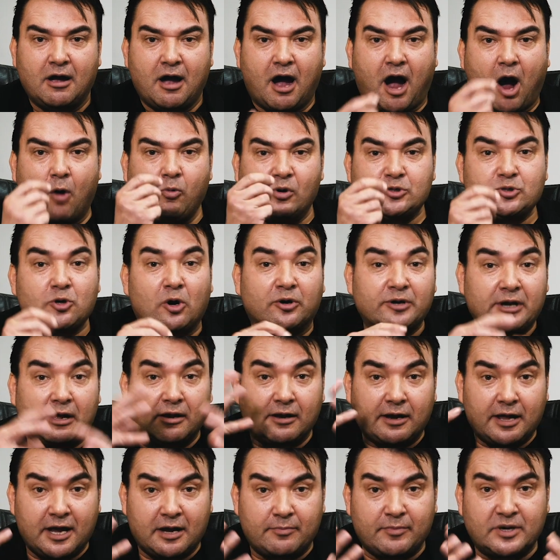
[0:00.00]
I will not
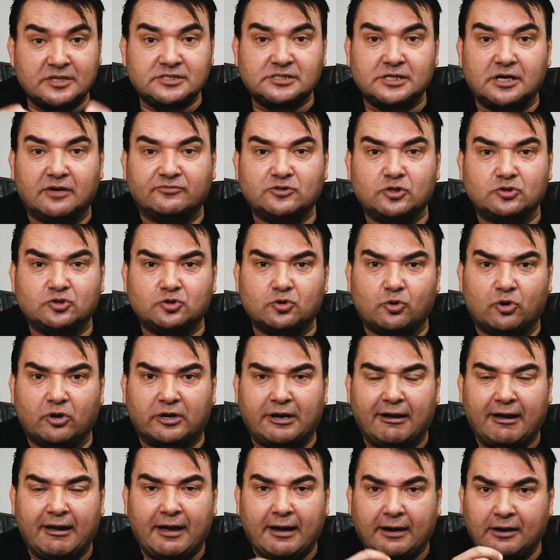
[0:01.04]
allow myself to
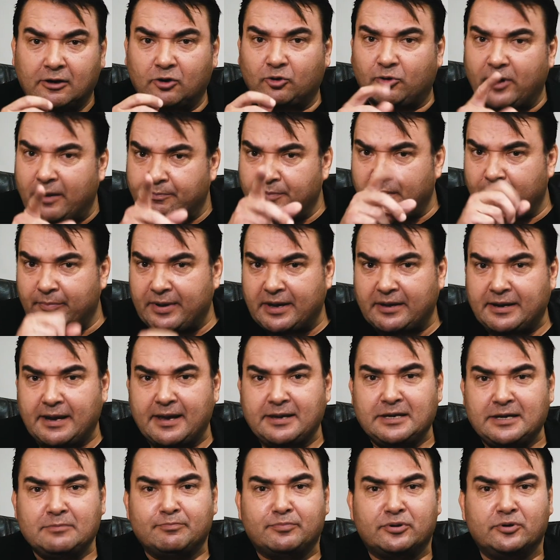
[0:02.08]
talk crap about
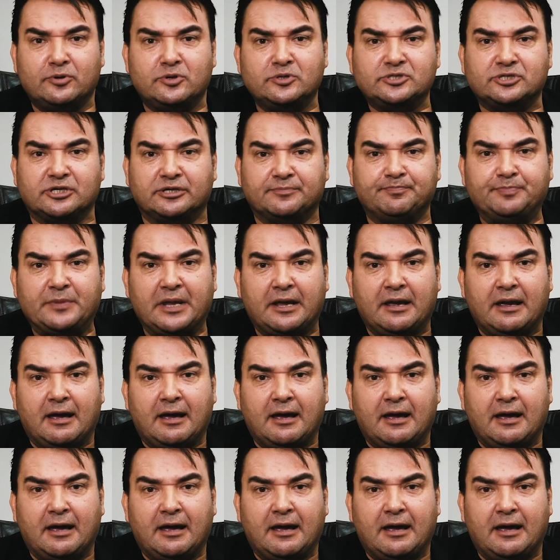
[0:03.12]
any person,